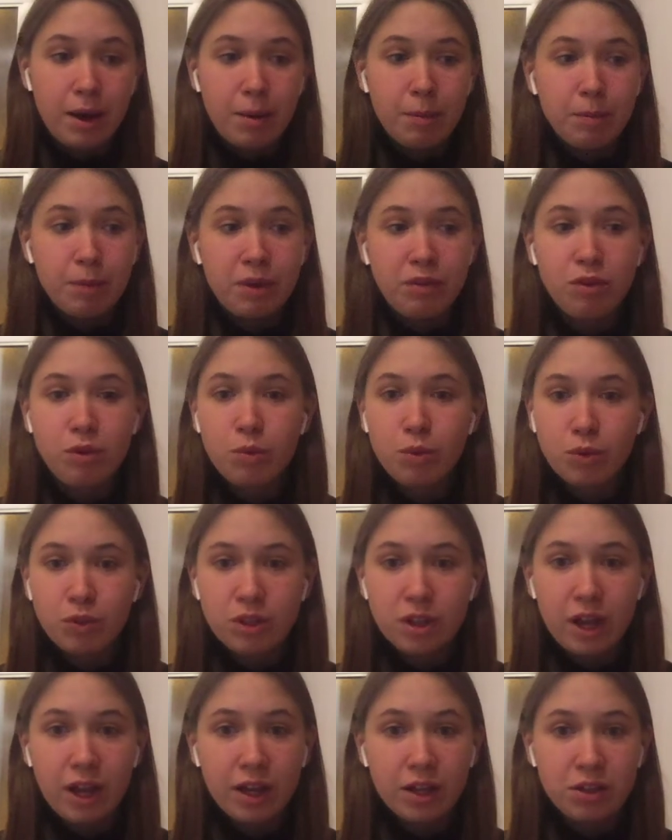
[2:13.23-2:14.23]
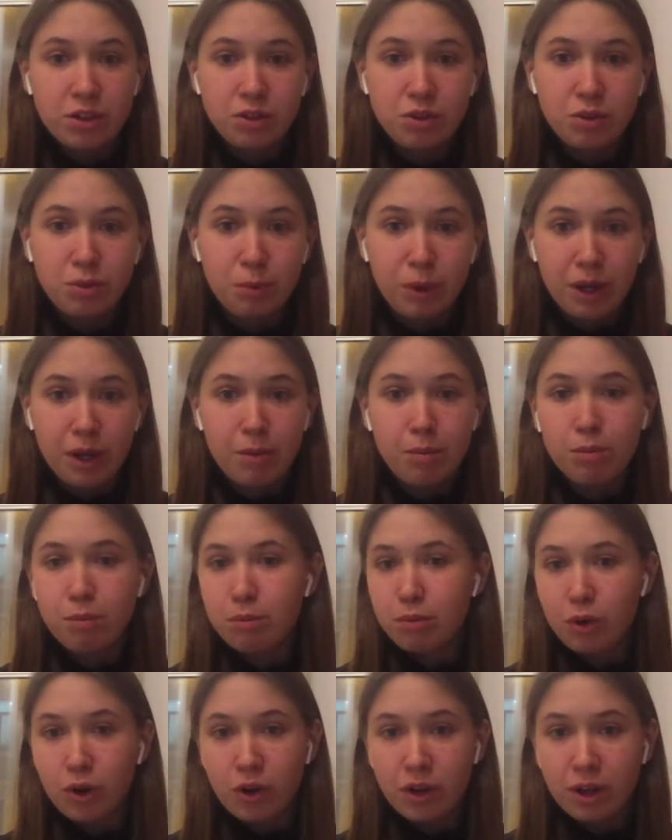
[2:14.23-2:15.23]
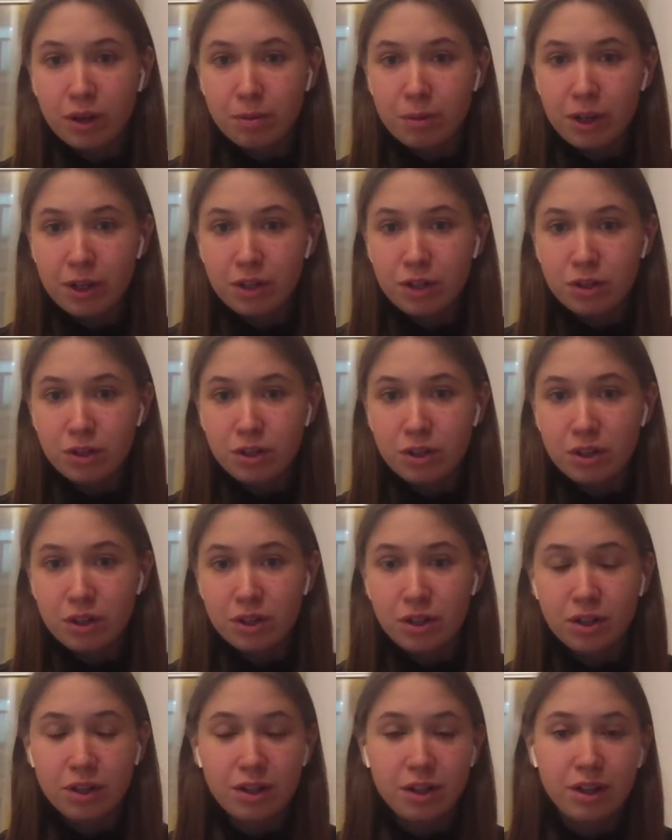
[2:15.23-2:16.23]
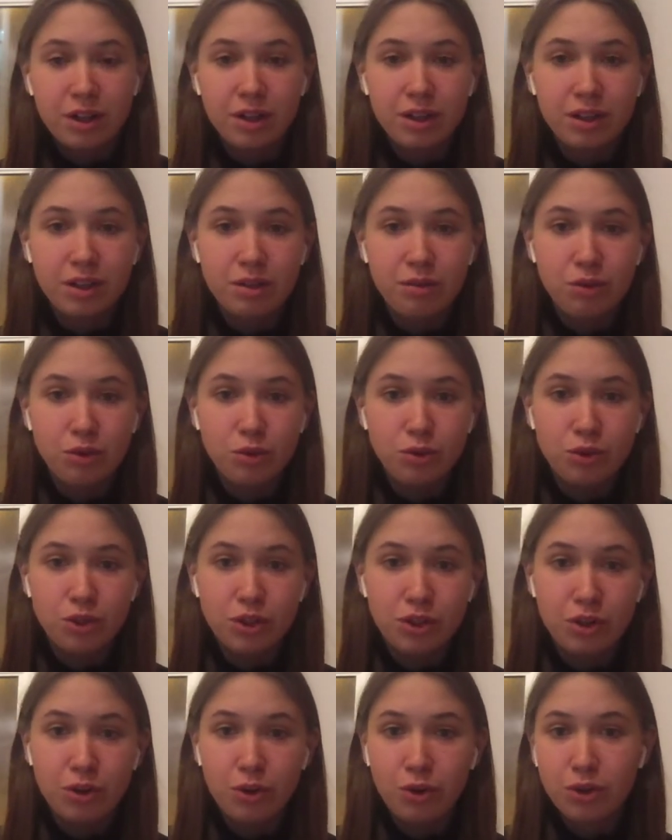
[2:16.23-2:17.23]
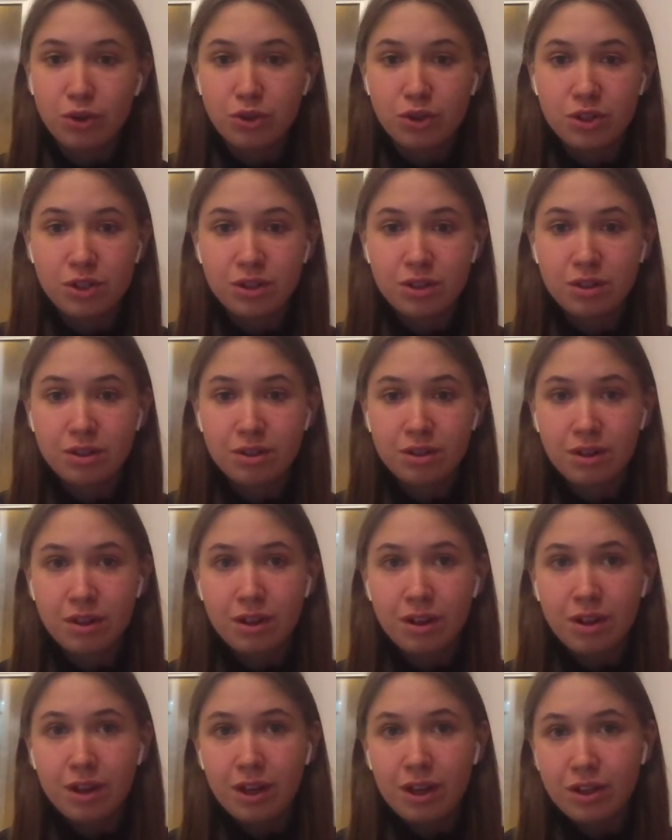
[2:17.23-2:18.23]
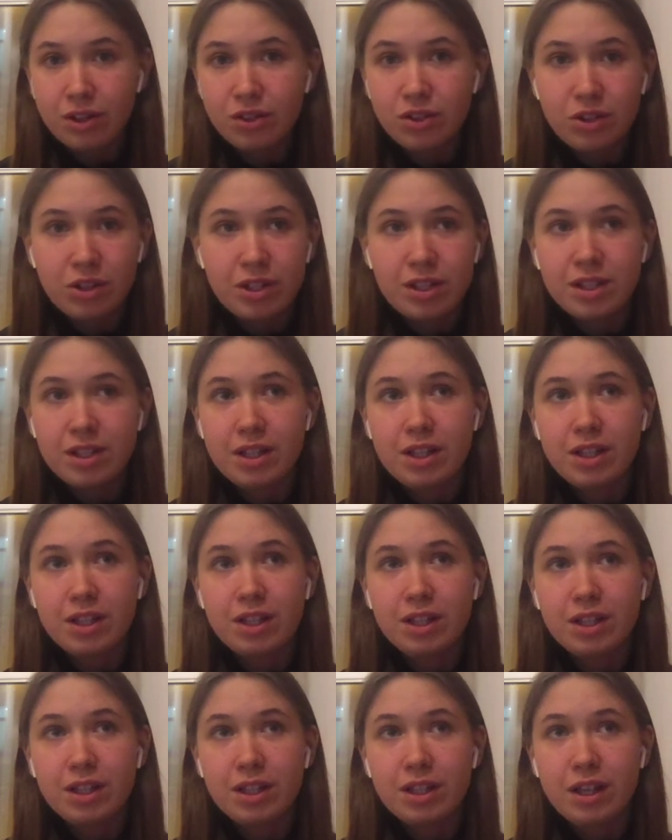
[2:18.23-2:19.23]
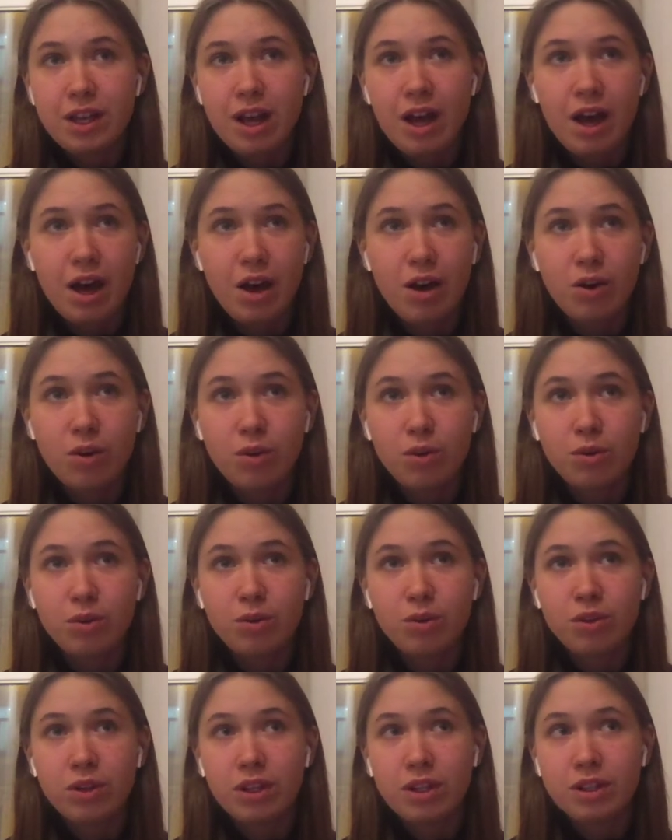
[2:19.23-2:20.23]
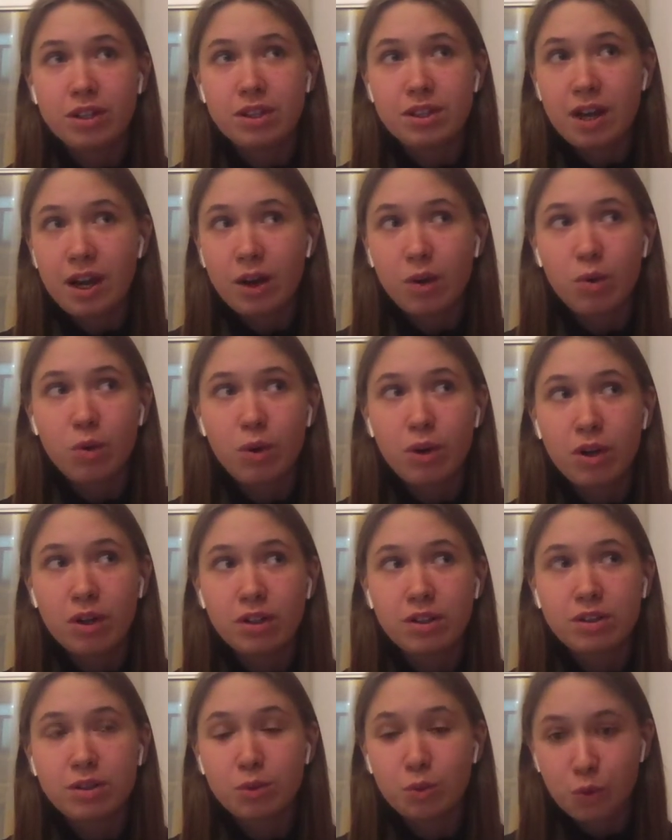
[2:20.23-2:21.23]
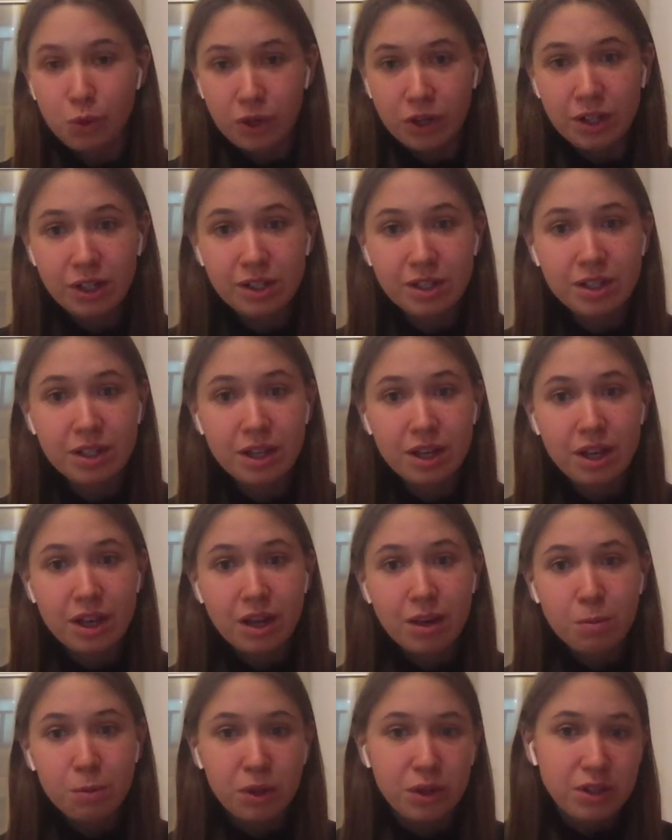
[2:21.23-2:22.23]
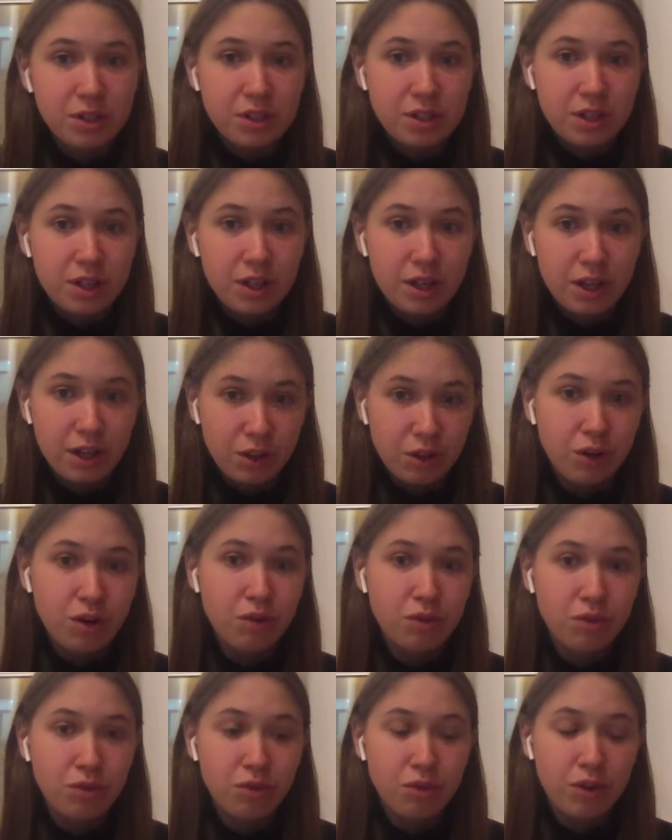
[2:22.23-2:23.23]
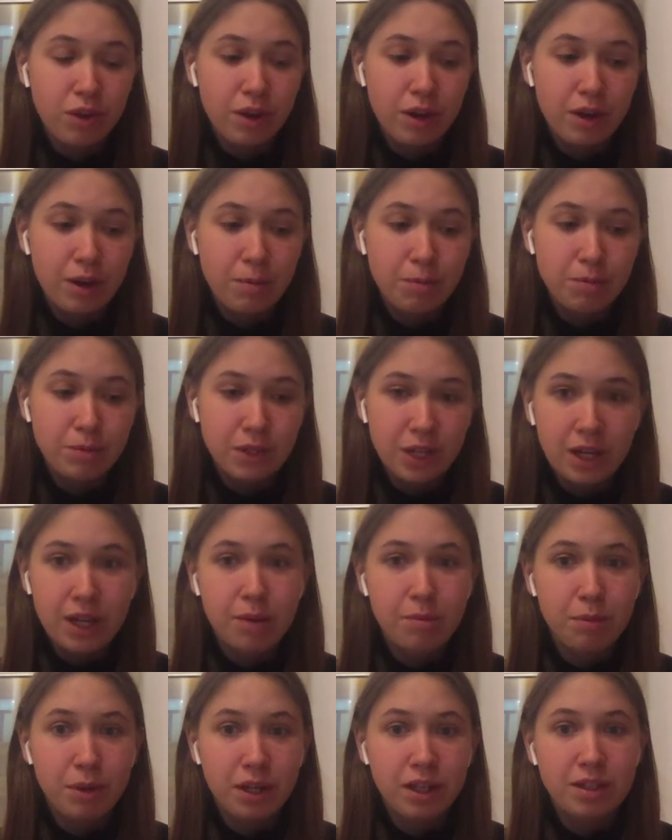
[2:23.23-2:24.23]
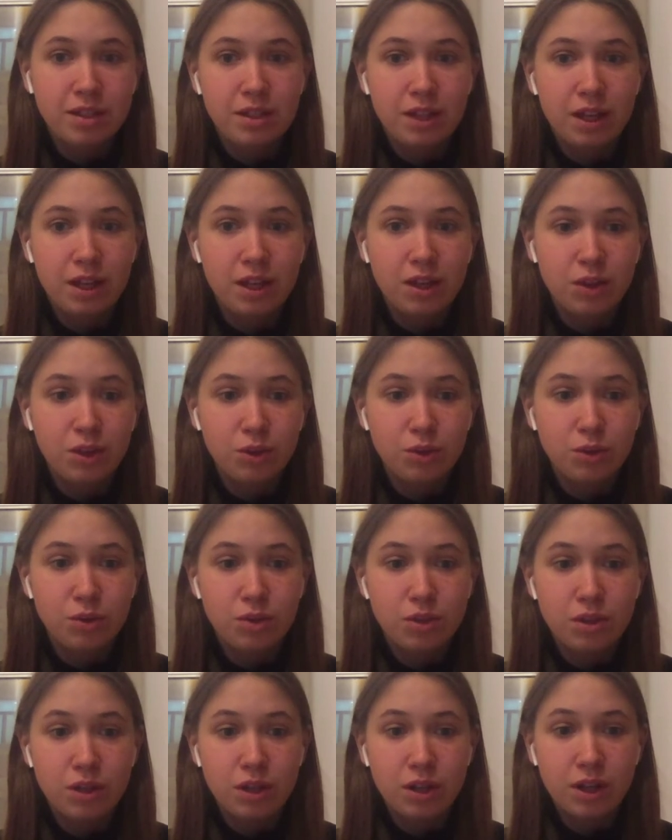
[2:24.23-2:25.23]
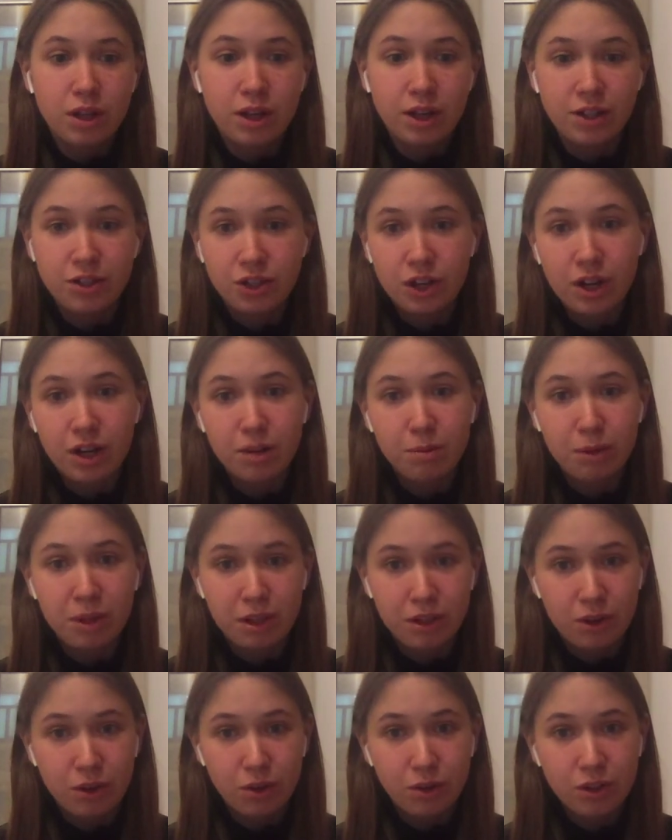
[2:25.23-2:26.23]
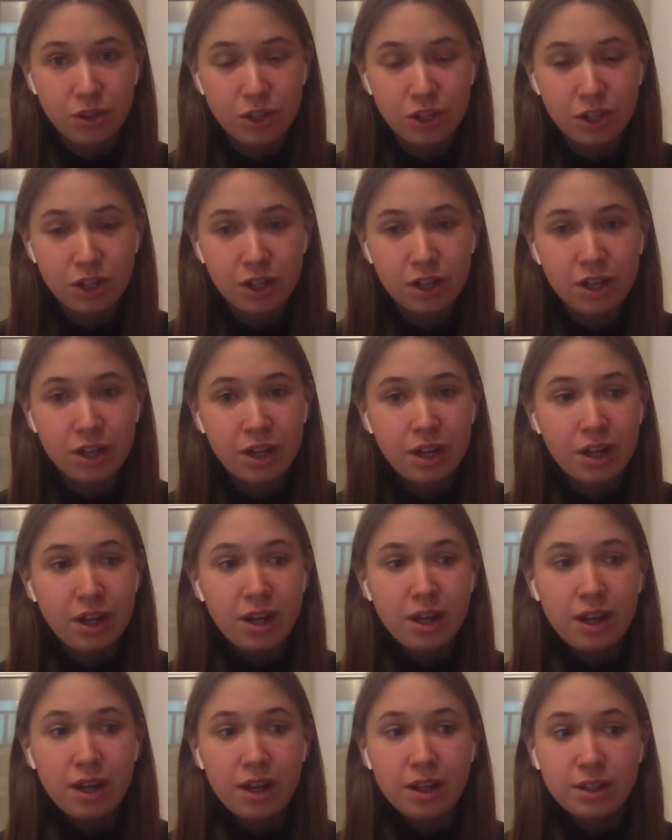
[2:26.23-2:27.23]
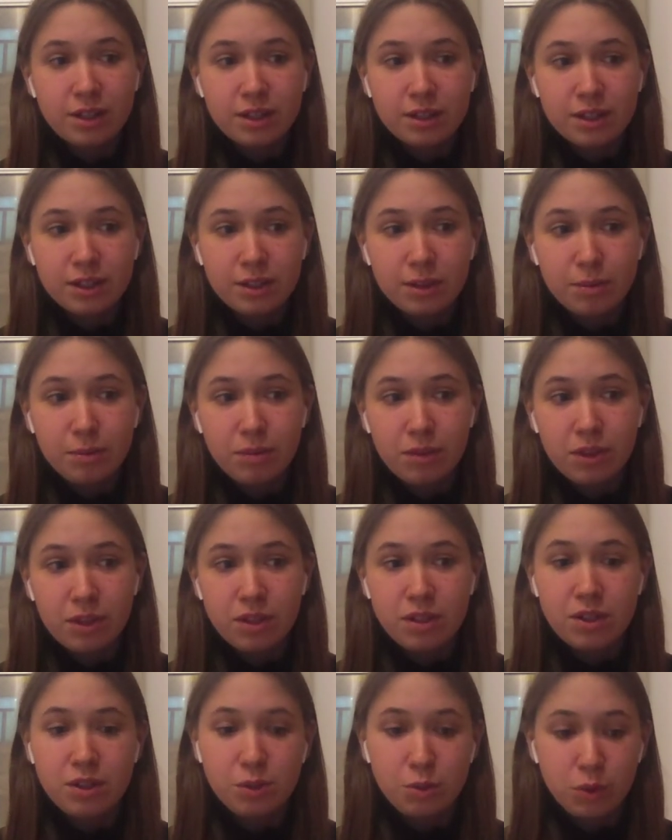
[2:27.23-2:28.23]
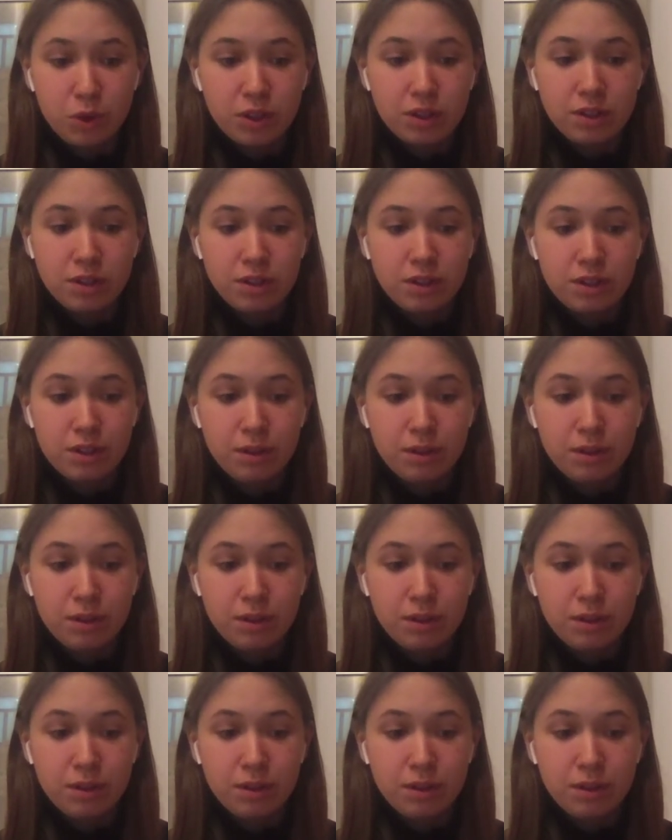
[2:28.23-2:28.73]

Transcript: If you would like to become product manager in the future, or you're just interested in how the tech world works, because a lot of tech companies, they use agile methodology, and this is what